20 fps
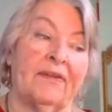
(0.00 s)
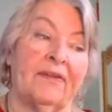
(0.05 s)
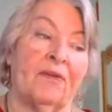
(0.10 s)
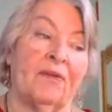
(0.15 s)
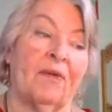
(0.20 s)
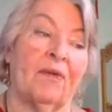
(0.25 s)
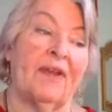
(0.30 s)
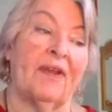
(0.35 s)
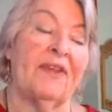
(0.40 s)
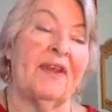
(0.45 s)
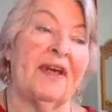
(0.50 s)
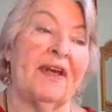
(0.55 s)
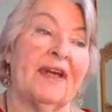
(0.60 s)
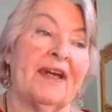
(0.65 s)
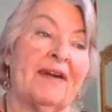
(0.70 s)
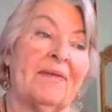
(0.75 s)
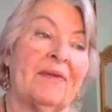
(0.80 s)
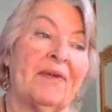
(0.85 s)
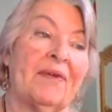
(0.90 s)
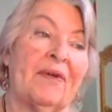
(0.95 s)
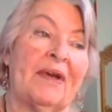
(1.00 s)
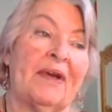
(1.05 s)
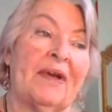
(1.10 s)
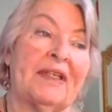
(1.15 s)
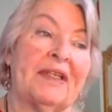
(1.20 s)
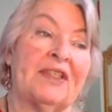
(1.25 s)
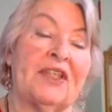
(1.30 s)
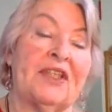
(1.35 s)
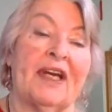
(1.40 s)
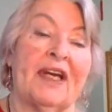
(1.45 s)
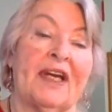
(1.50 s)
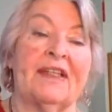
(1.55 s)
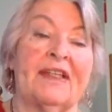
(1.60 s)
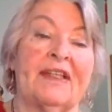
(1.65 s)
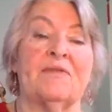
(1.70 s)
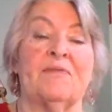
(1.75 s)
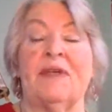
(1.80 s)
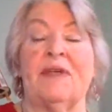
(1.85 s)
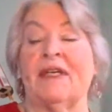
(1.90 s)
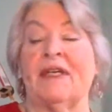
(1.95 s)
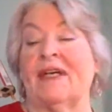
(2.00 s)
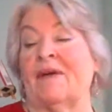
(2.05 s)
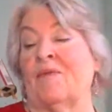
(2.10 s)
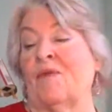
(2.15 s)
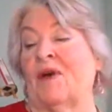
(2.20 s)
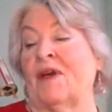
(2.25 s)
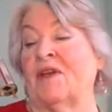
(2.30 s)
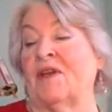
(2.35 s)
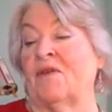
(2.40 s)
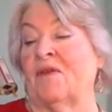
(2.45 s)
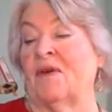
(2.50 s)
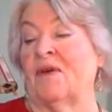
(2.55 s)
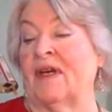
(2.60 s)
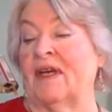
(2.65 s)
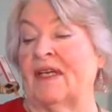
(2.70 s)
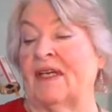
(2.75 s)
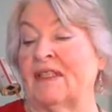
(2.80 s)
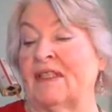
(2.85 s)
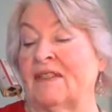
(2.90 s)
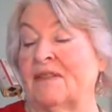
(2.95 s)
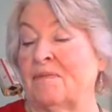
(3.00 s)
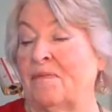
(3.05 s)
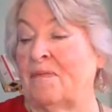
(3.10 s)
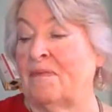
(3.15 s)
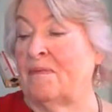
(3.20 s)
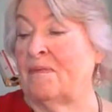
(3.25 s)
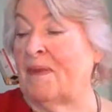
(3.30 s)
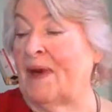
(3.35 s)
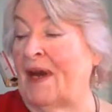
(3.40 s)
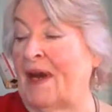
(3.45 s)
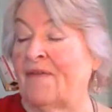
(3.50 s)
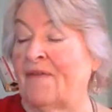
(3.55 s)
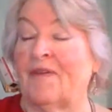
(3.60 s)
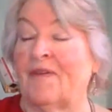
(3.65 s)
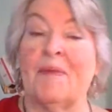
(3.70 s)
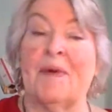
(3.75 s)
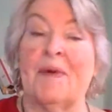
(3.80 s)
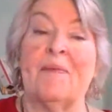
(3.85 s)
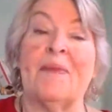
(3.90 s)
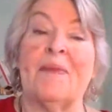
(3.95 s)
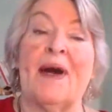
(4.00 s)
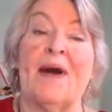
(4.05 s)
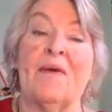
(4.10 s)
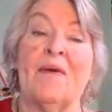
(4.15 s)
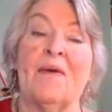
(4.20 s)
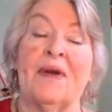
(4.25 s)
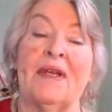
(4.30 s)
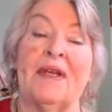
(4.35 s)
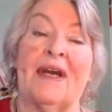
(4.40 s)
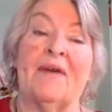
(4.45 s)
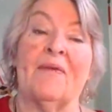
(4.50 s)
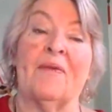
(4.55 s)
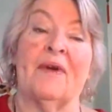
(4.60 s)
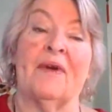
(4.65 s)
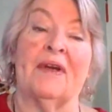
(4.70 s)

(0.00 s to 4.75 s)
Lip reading: One thing I'm going to check this week, I'm wondering, is back from Empower Network